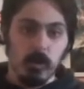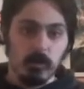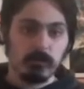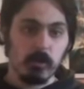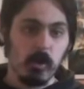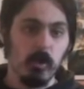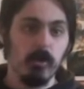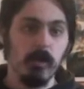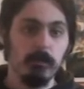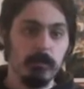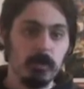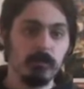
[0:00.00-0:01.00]
Overall,
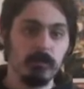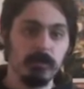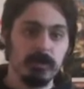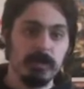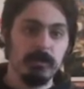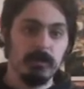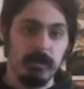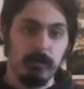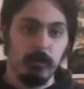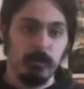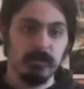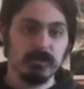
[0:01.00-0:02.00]
A Beautiful Day in the
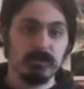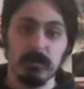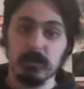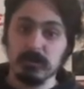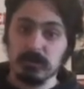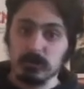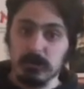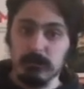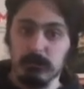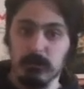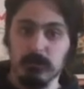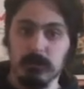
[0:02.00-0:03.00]
Neighborhood is a very
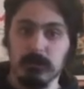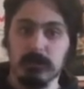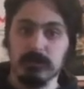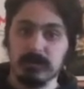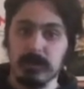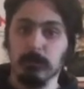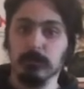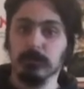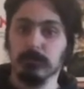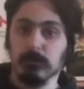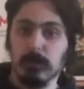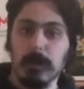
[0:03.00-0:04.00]
sweet movie that is able to
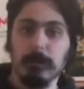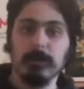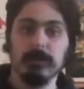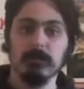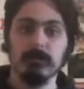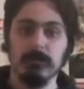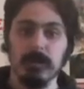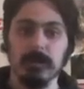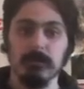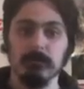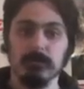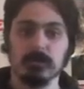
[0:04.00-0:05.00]
properly
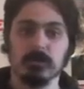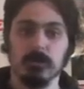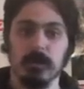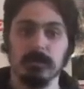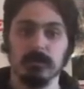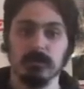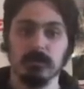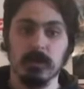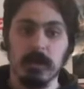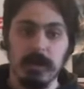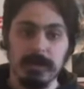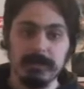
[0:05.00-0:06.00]
convey Mr. Rogers'
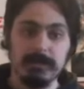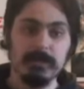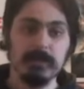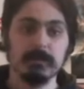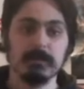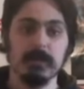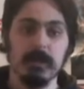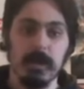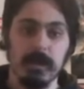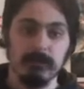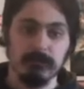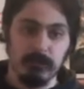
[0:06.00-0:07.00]
ideas
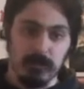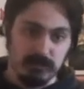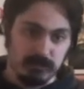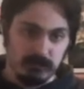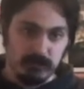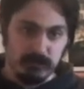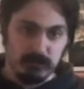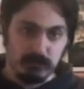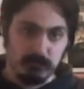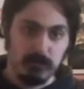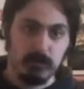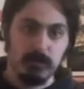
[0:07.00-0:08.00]
and philosophies.
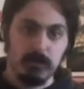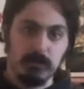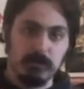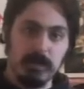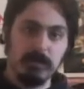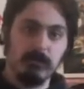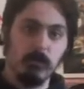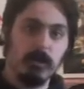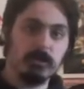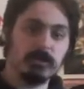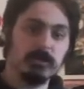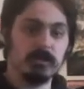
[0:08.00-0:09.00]
Thank you for
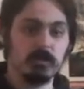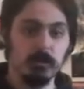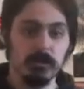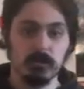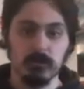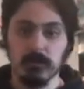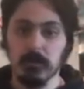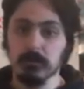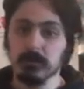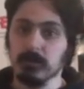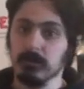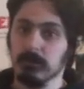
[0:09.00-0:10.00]
watching this week's
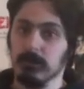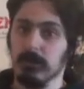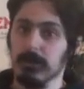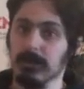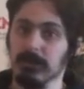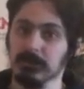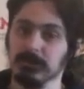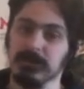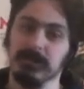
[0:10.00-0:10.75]
reviews, and I'll